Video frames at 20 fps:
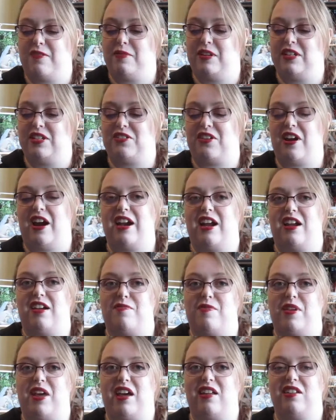my stride on
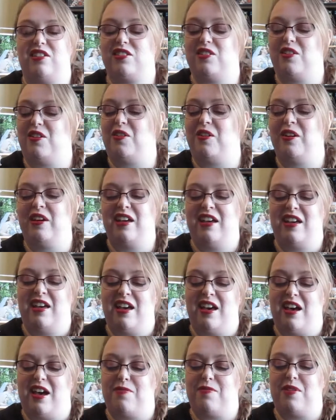them yet, so
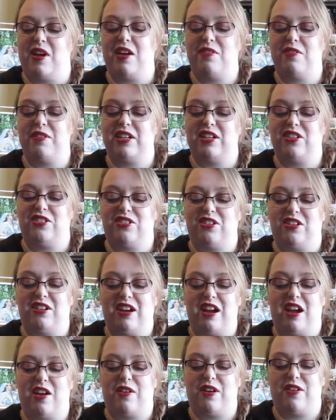I'm not really sure
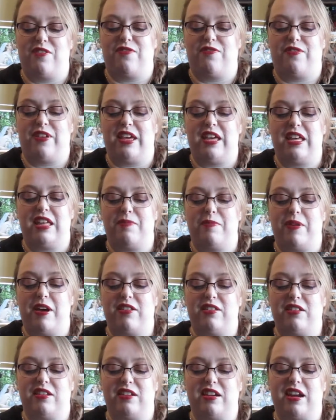how I feel
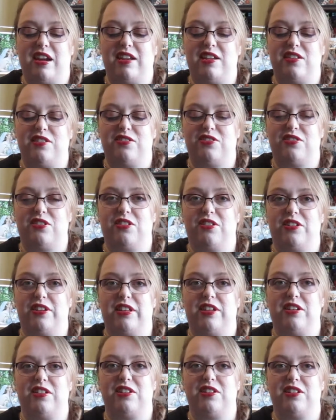about the 9-inch
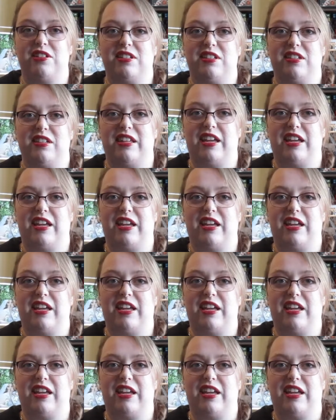circulars.